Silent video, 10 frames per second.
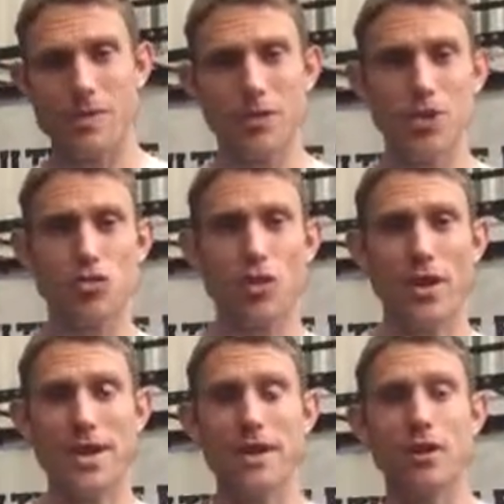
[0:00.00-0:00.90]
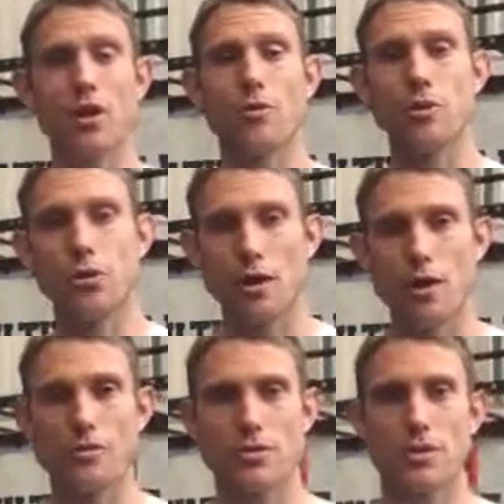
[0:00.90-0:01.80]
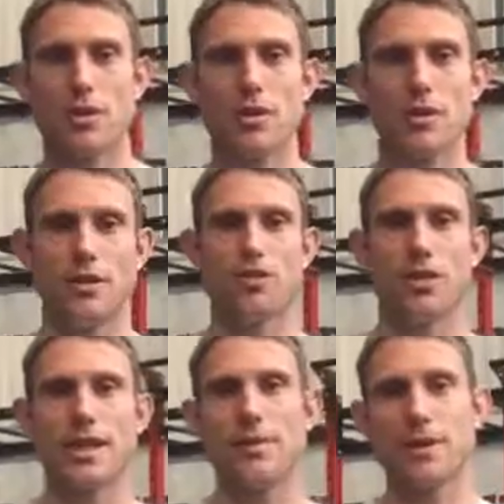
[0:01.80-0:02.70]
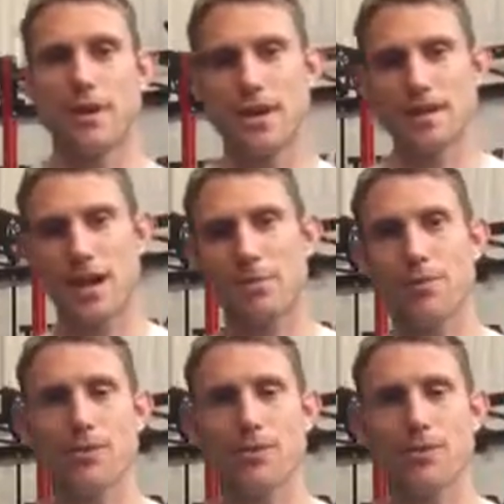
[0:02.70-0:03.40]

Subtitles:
You're trying to eat in line with your goals, and you're trying to keep your kids happy,